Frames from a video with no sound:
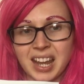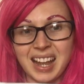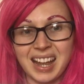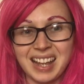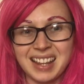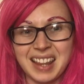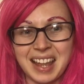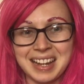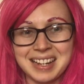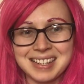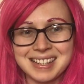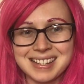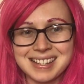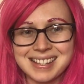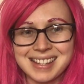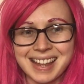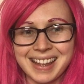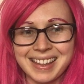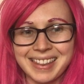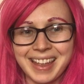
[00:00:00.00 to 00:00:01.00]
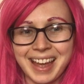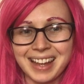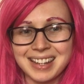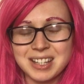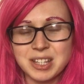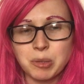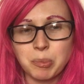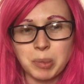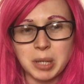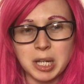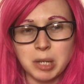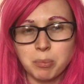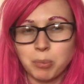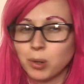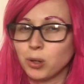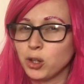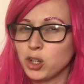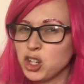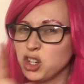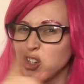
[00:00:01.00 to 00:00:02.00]
I like to say that to people.
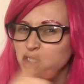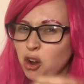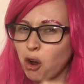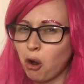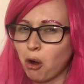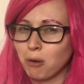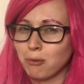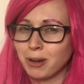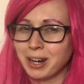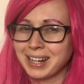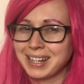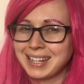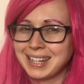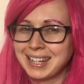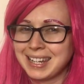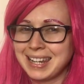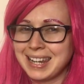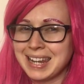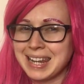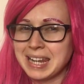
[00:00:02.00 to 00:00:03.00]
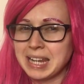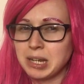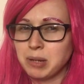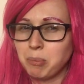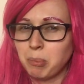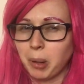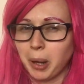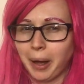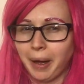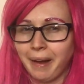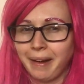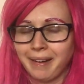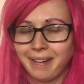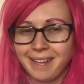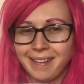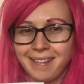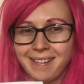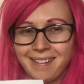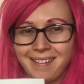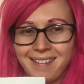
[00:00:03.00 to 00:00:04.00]
You're a keeper.
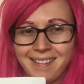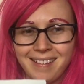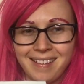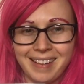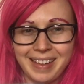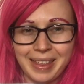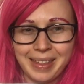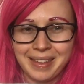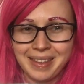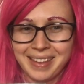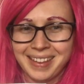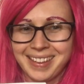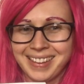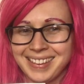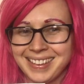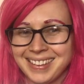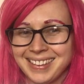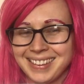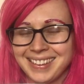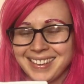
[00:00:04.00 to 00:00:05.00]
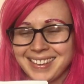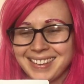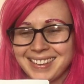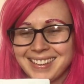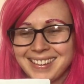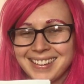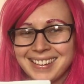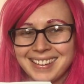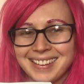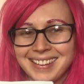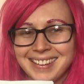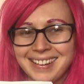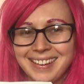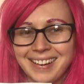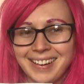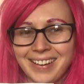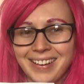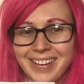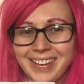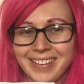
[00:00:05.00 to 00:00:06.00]

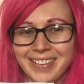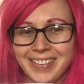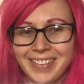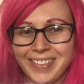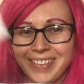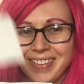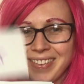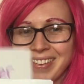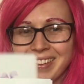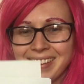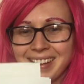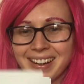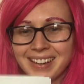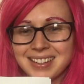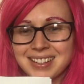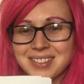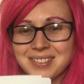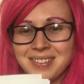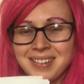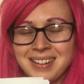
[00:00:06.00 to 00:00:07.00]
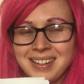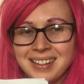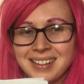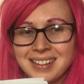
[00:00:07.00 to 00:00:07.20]
And the next one.